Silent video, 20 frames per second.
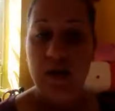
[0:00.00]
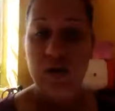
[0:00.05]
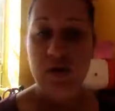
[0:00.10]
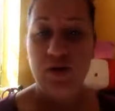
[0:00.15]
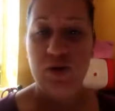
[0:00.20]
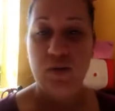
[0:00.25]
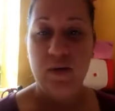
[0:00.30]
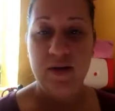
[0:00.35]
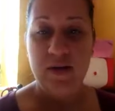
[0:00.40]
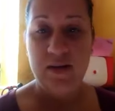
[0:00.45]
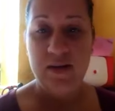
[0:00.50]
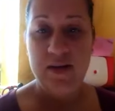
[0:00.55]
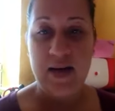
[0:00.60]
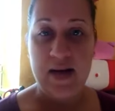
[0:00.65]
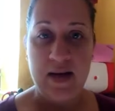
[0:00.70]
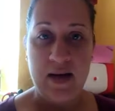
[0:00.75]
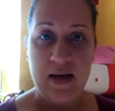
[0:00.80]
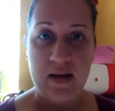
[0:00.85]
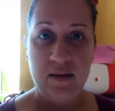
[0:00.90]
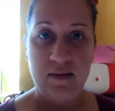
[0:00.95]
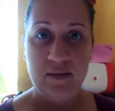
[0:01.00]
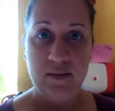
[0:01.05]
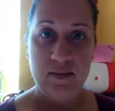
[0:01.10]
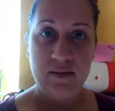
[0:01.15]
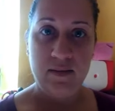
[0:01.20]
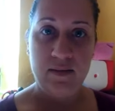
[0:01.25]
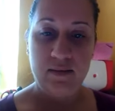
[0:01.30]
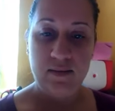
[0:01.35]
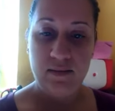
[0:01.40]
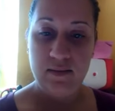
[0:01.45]
enjoy the day.
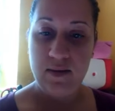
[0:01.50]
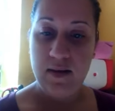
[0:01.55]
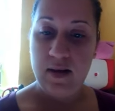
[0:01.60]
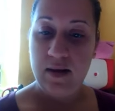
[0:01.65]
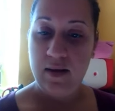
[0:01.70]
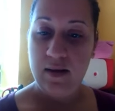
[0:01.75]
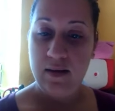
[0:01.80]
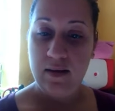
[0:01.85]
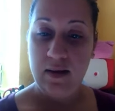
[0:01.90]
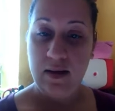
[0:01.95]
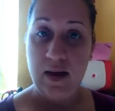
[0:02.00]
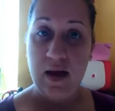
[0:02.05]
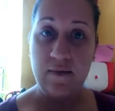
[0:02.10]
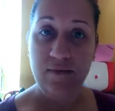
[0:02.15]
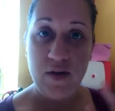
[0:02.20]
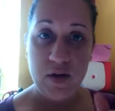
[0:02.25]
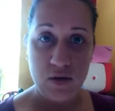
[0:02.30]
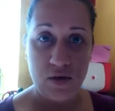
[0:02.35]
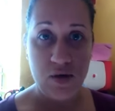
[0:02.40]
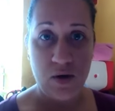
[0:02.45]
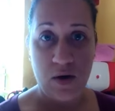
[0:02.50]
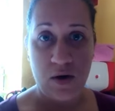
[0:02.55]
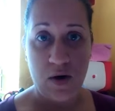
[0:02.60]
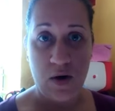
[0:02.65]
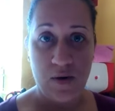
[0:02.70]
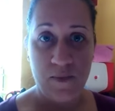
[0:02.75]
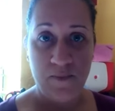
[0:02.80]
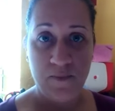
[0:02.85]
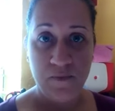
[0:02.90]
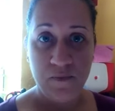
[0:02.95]
Love yous
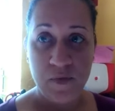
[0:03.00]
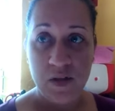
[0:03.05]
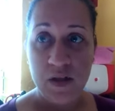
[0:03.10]
all.